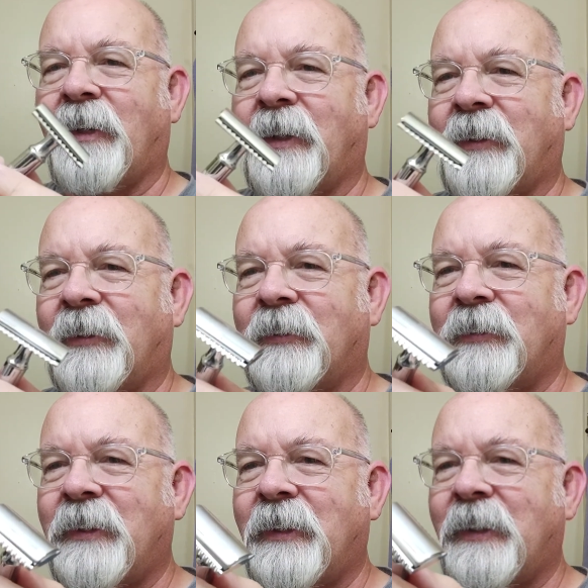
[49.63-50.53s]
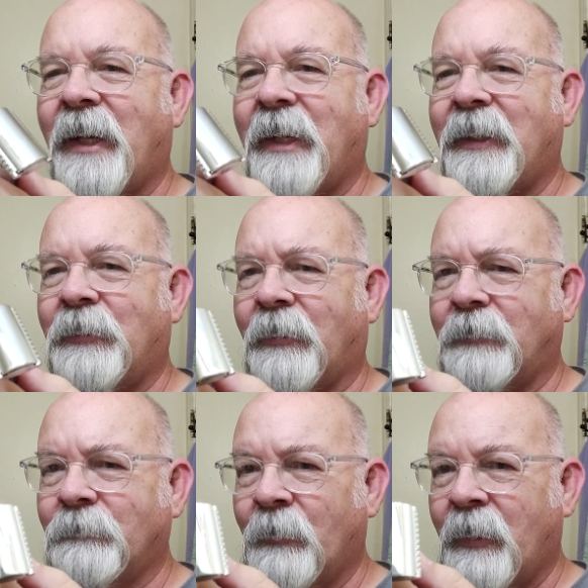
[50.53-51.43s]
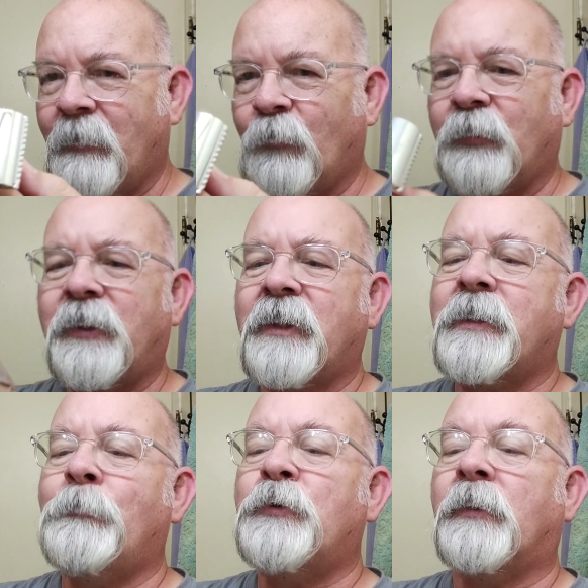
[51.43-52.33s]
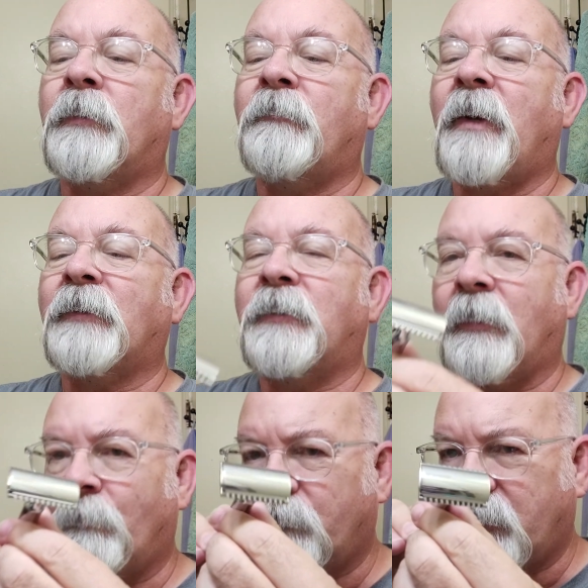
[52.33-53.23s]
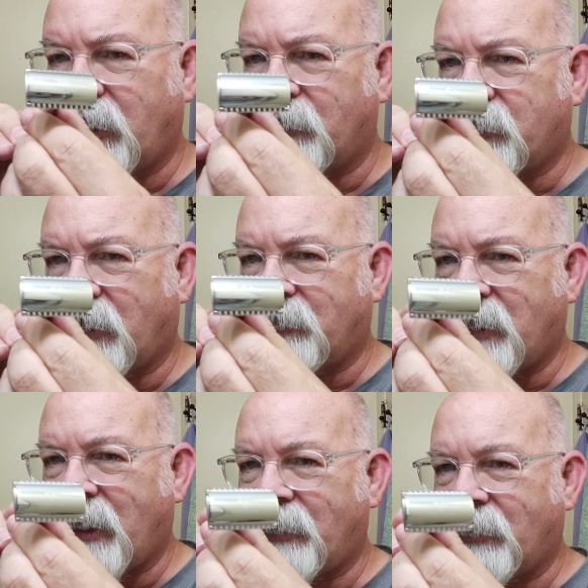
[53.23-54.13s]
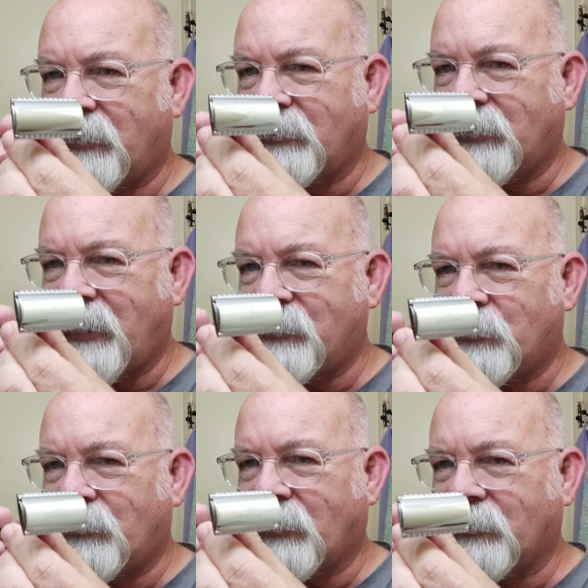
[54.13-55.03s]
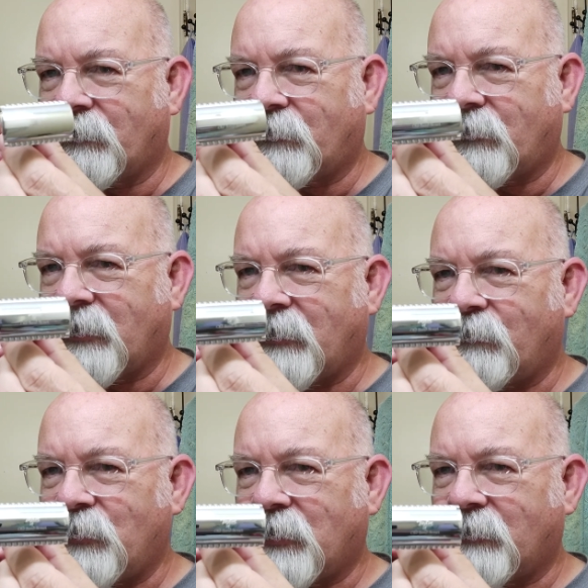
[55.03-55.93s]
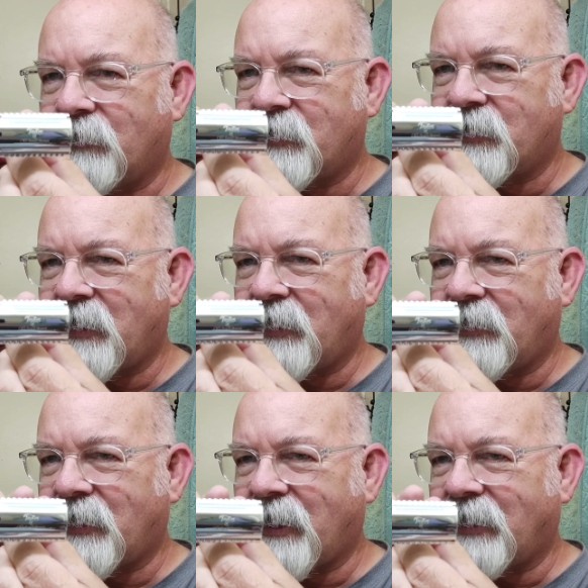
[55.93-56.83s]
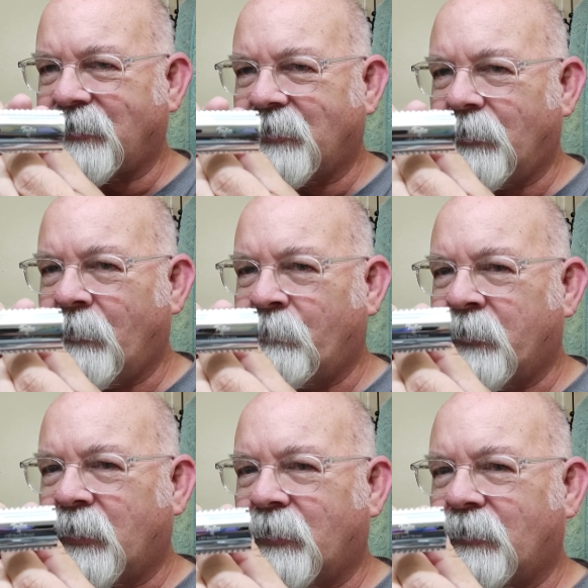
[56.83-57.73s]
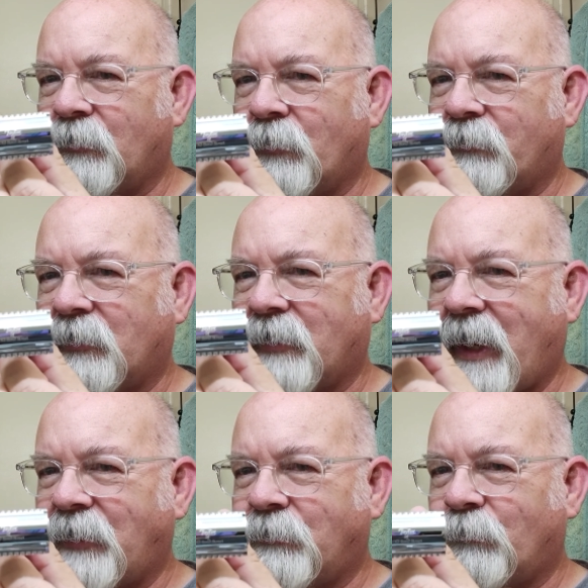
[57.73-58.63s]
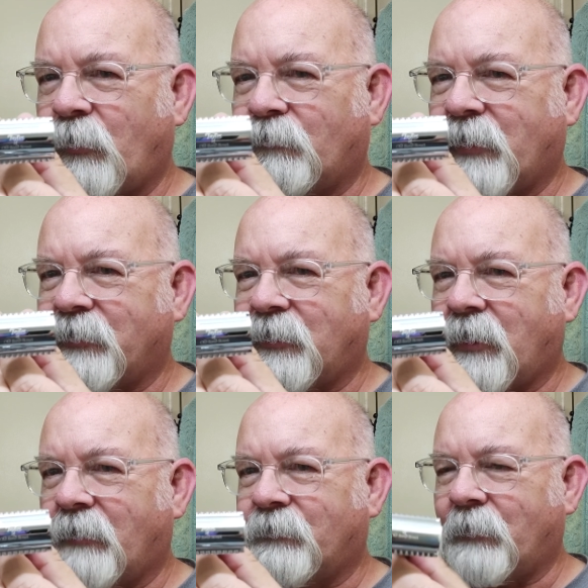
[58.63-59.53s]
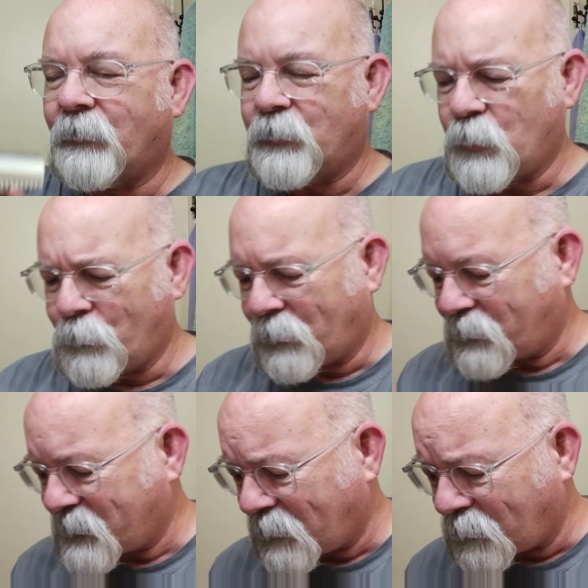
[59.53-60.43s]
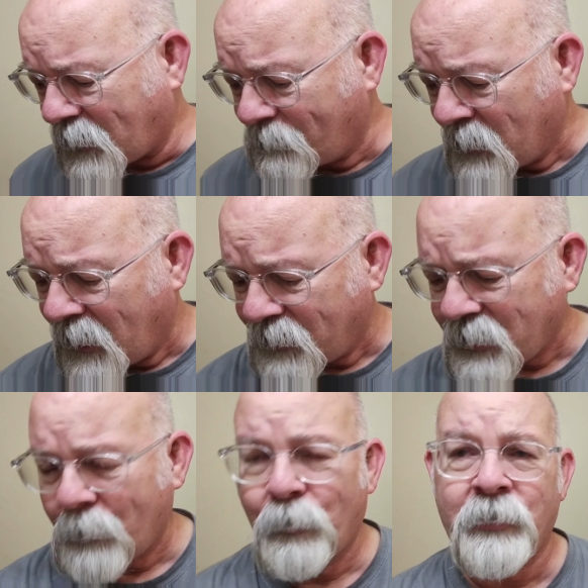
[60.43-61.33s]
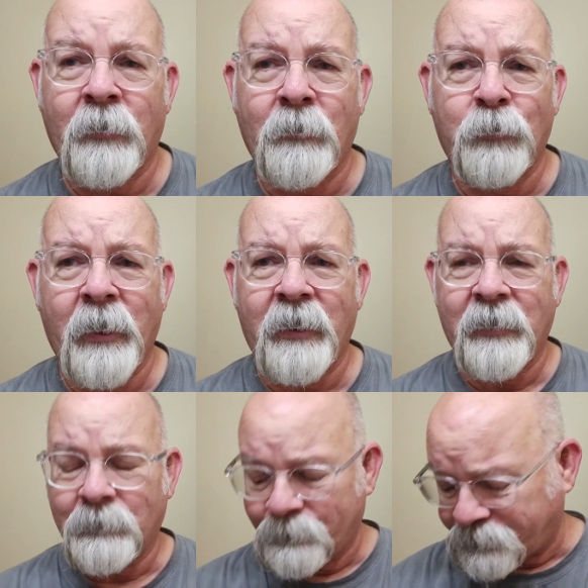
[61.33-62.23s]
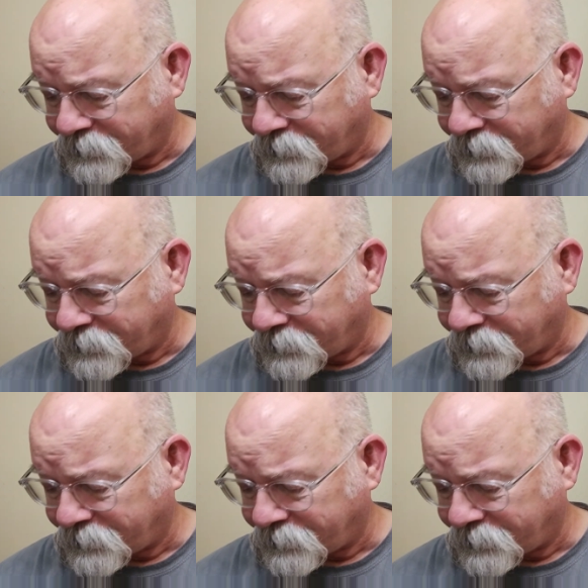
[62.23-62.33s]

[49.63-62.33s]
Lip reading: like a DE89, with the exception of the fact that it's got that lasered on the front, if you could see that. I don't know if the light is reflecting off of it, you'll be able to see it or not. It's got a Personna blade in it.